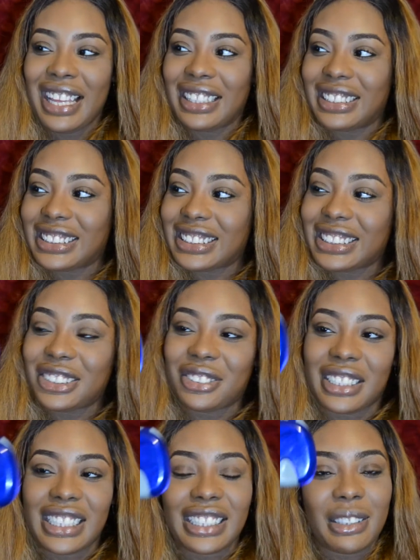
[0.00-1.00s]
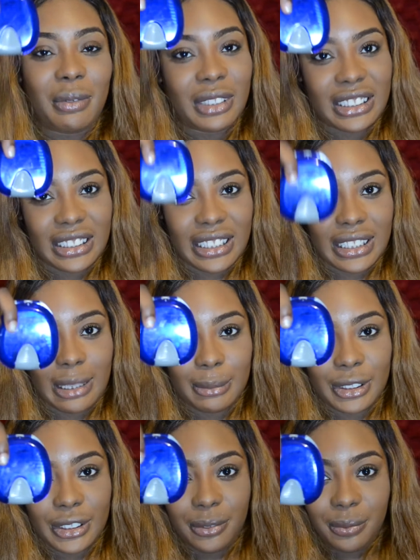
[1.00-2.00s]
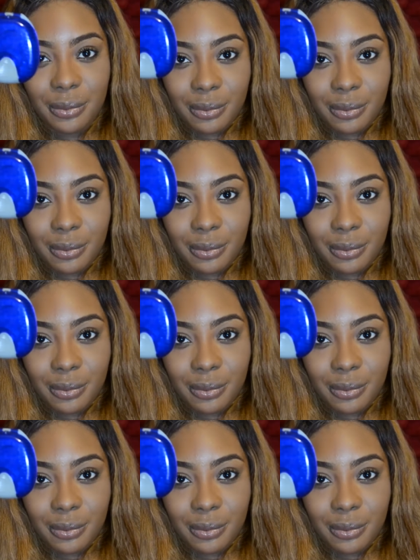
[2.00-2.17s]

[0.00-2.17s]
This is the tray that the Invisalign comes on.